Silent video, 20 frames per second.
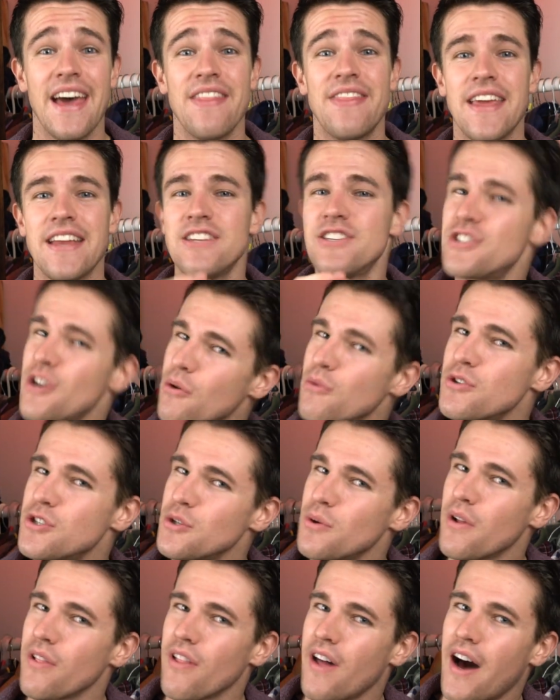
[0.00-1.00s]
they don't
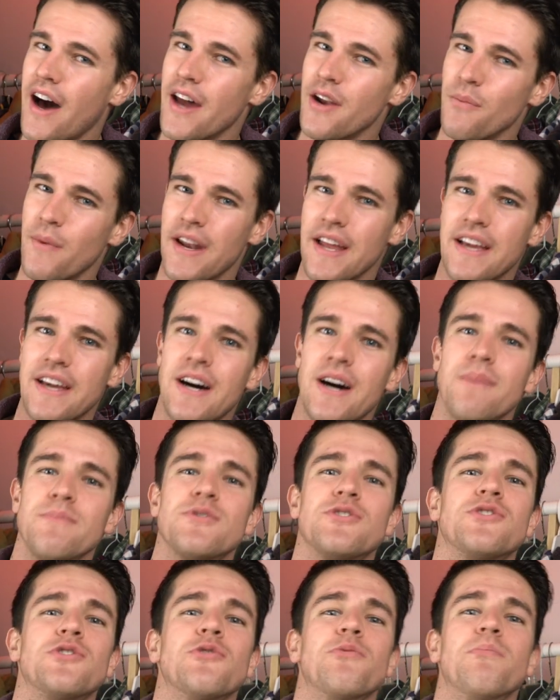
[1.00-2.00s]
do a lot when it
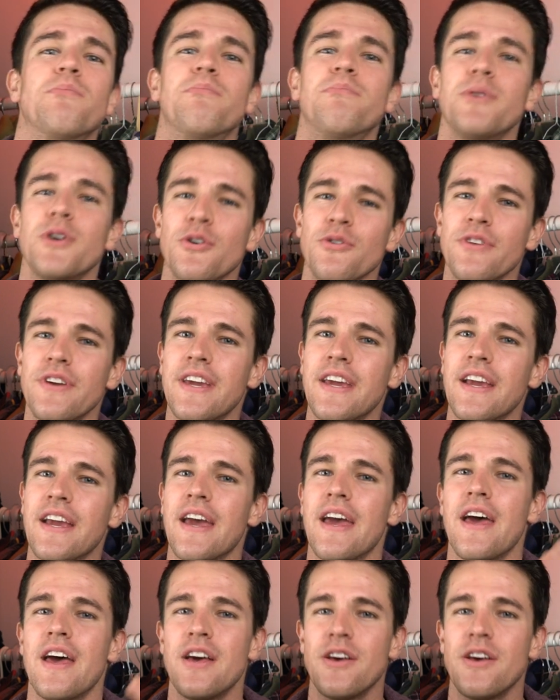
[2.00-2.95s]
comes to building